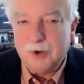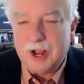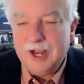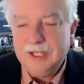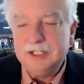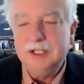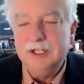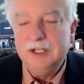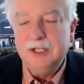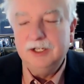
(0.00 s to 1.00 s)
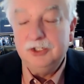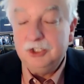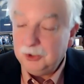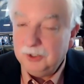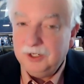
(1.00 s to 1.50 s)
right.
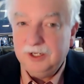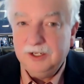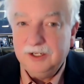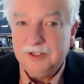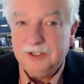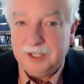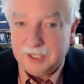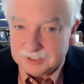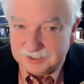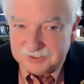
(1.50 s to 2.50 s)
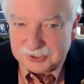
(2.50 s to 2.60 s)
Doing gets